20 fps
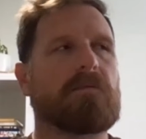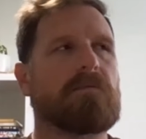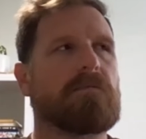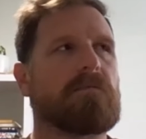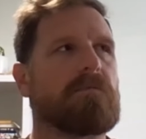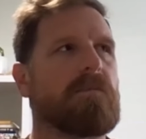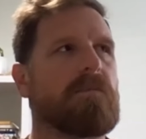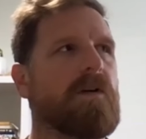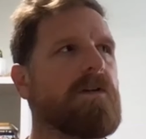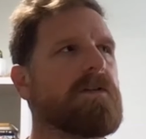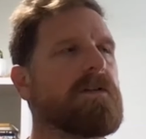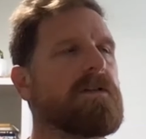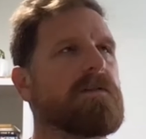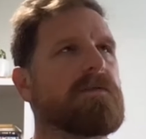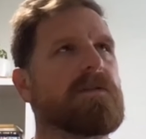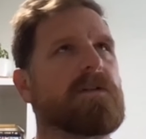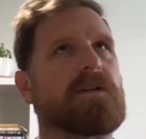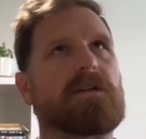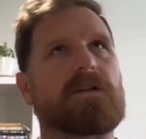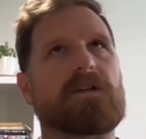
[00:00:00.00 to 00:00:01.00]
Most of
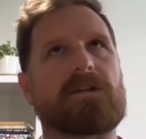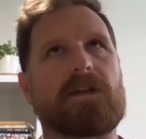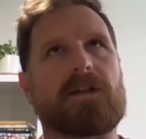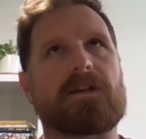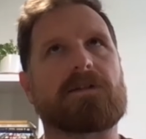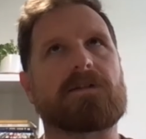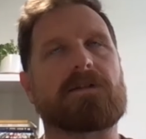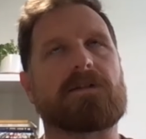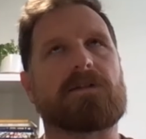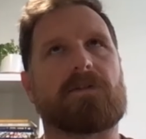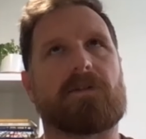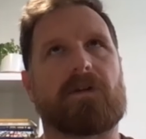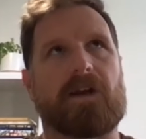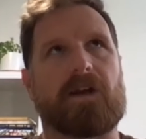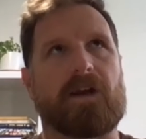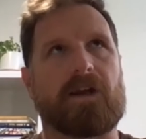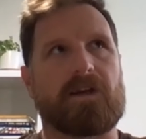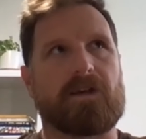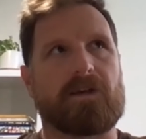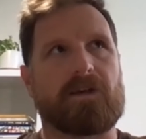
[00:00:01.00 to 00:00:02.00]
it's centered
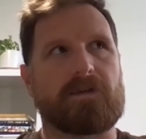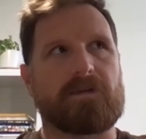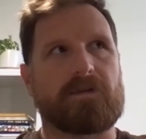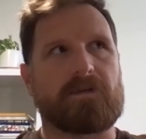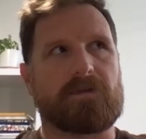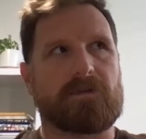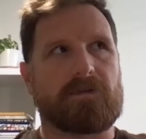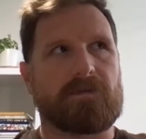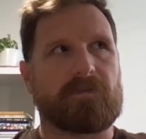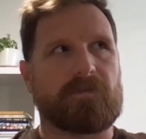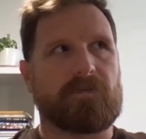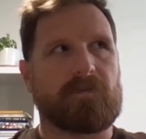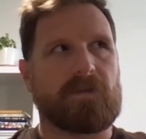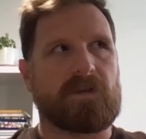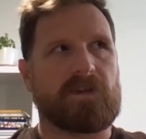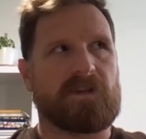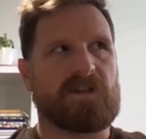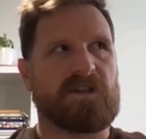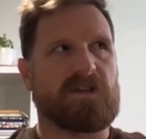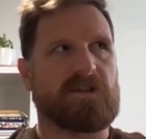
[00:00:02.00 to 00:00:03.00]
around
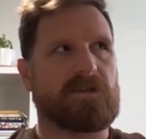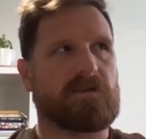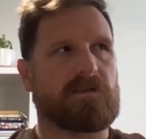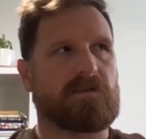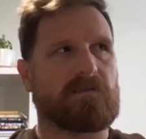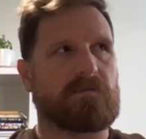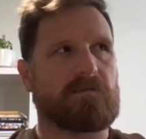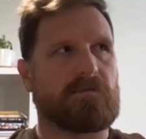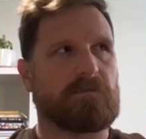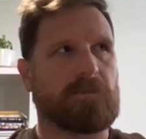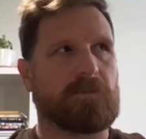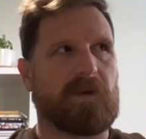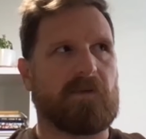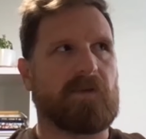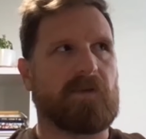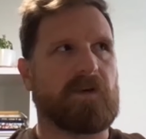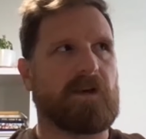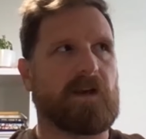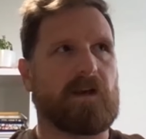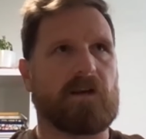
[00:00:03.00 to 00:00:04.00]
just
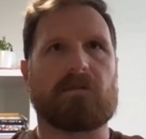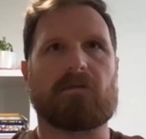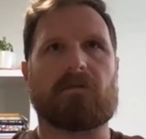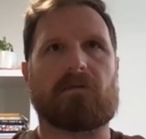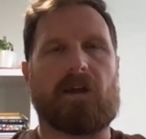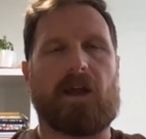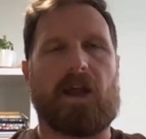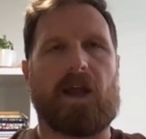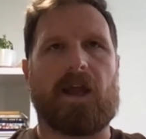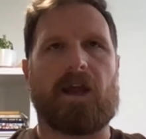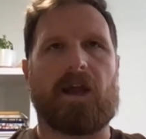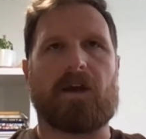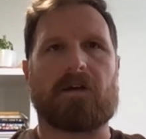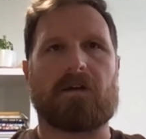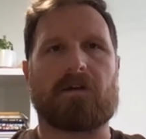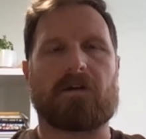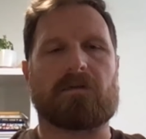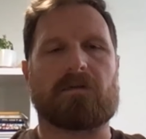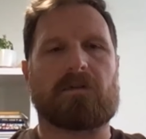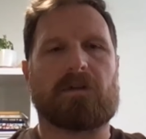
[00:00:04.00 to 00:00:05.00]
pivoting,
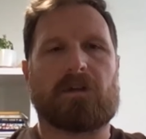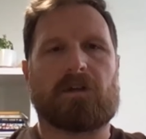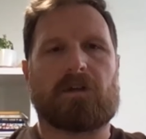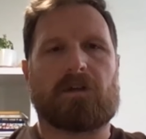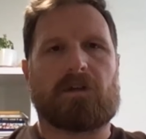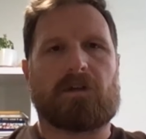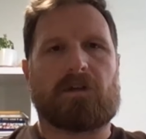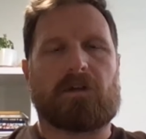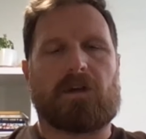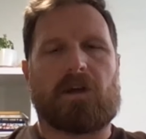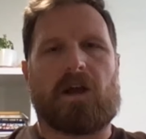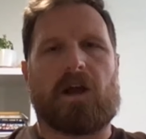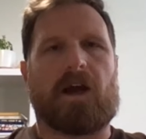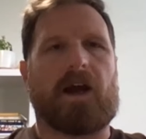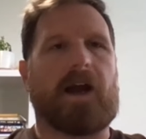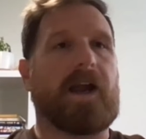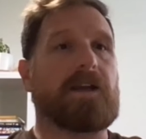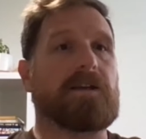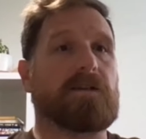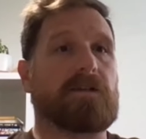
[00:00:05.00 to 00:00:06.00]
how
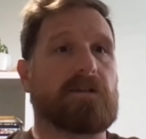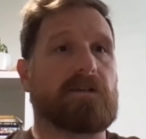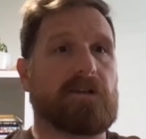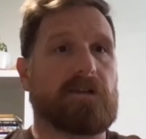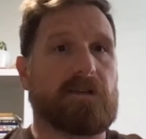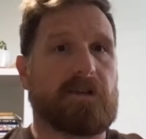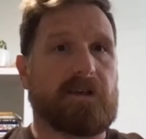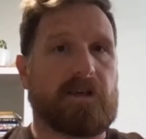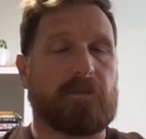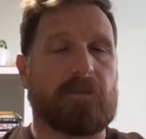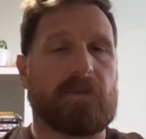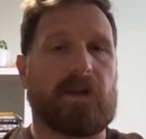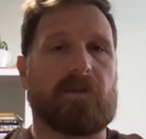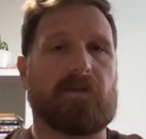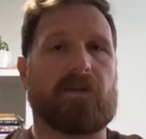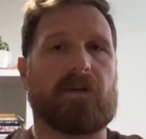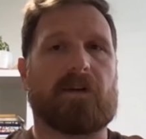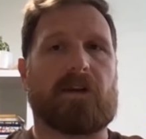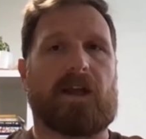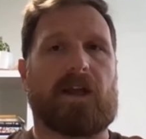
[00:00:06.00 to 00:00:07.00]
agencies need to
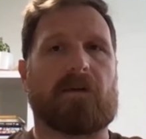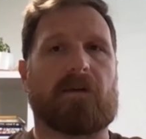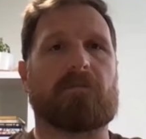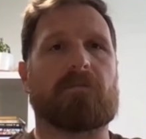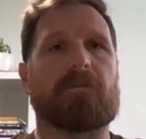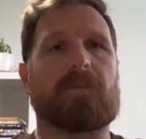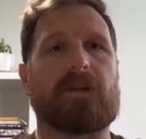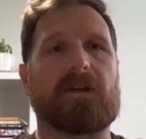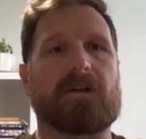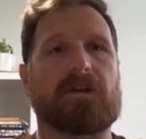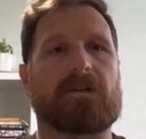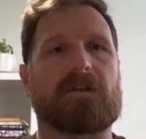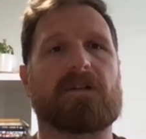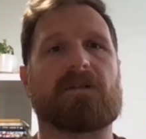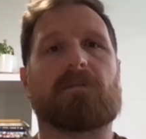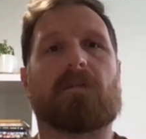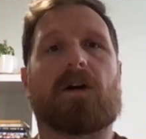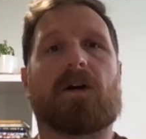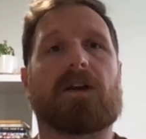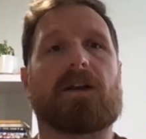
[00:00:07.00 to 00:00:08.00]
pivot, how businesses
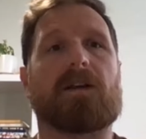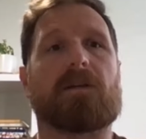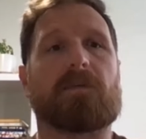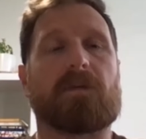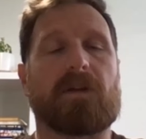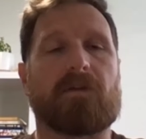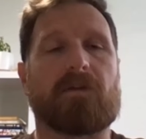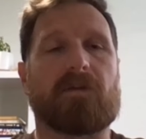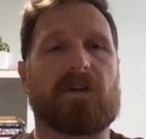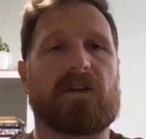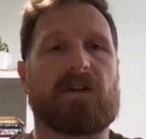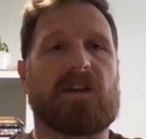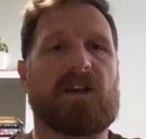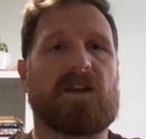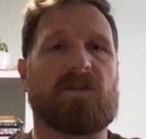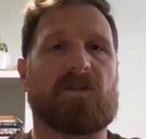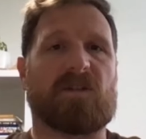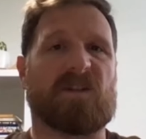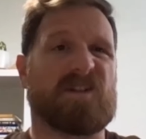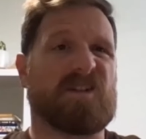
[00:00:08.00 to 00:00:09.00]
might need to pivot in
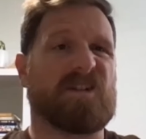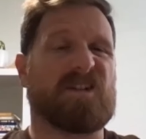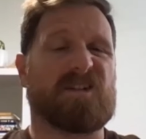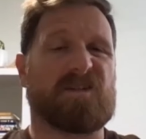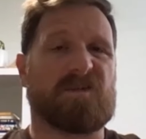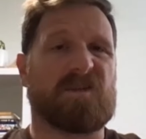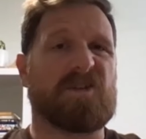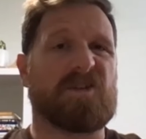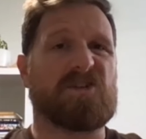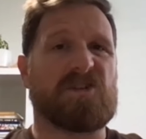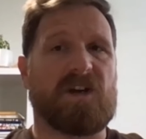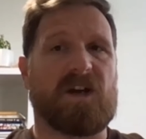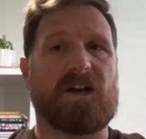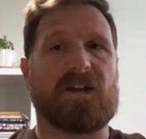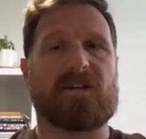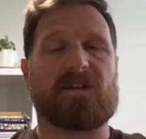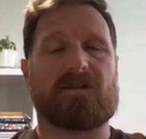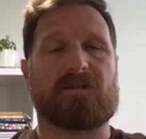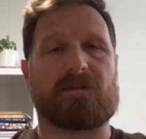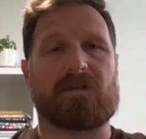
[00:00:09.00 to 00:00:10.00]
order just to
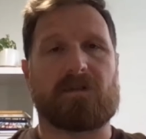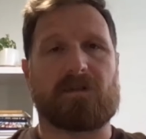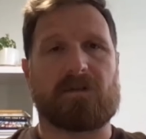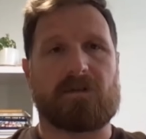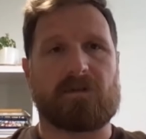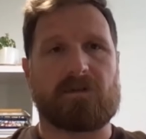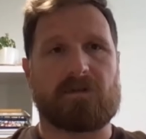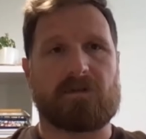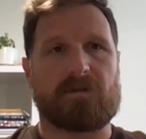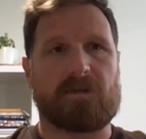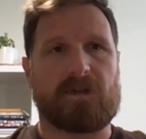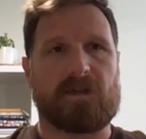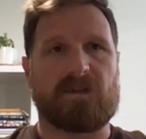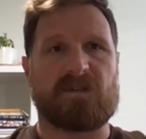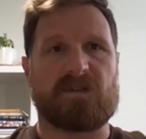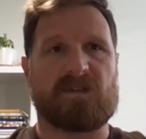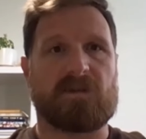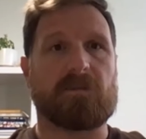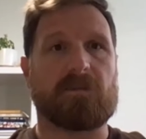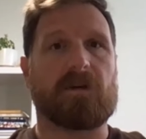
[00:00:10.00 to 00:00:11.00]
adjust and
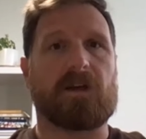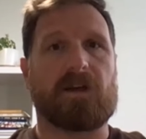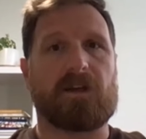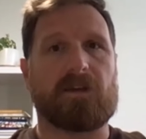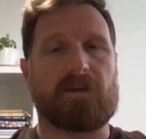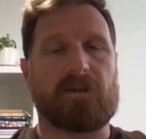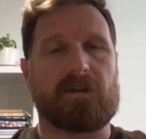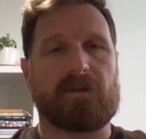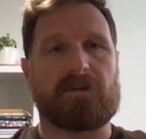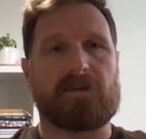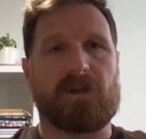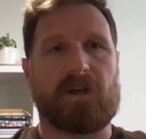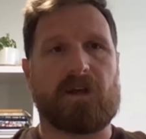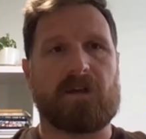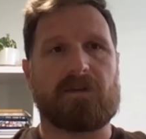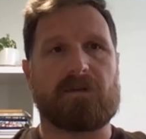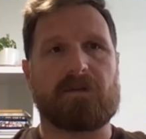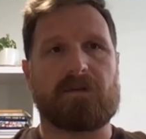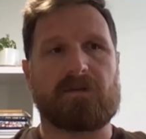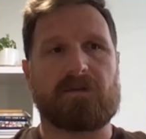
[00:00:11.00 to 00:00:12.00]
assimilate these
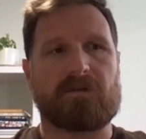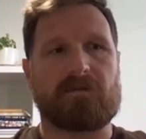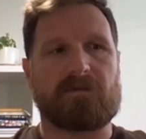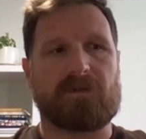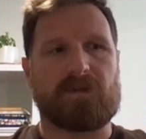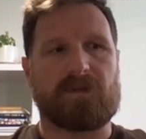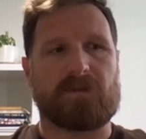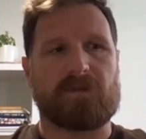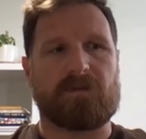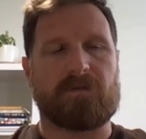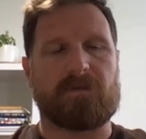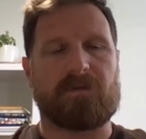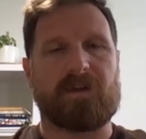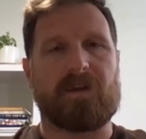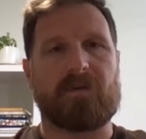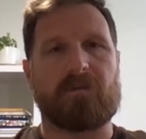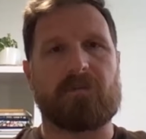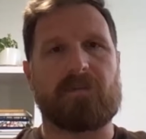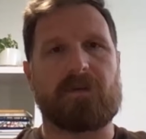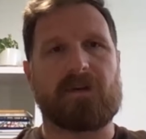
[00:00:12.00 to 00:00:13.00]
changes to
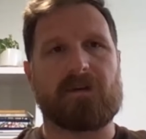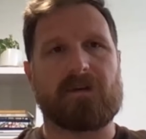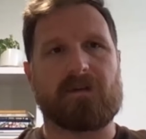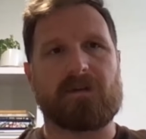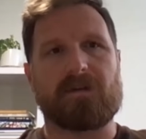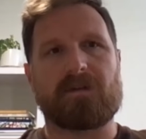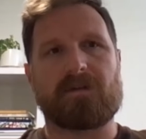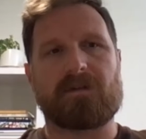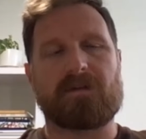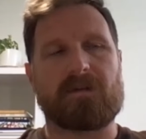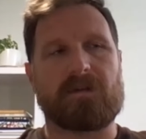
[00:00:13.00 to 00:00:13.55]
their business,